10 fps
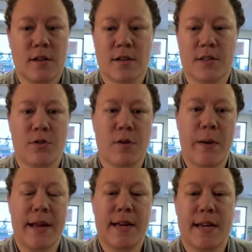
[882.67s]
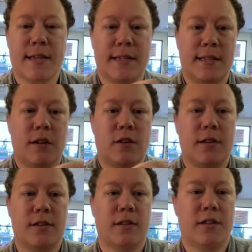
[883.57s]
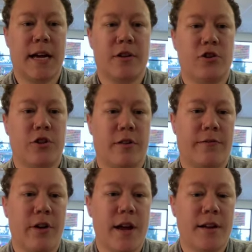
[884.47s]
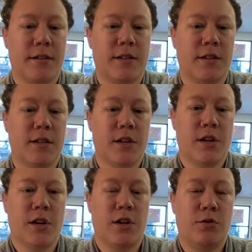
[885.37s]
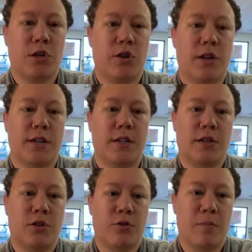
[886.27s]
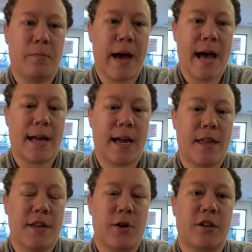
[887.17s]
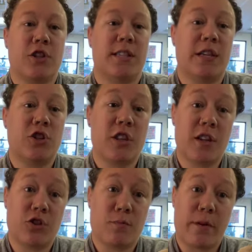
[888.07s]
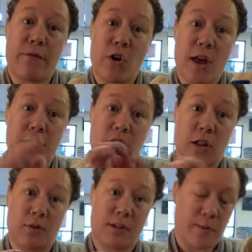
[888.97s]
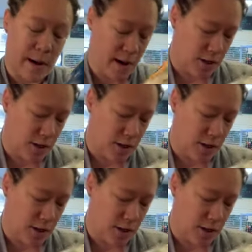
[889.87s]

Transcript: So the binding is still attached to the front. You turn it to the back, and then you actually stitch in the ditch from the front to close the binding.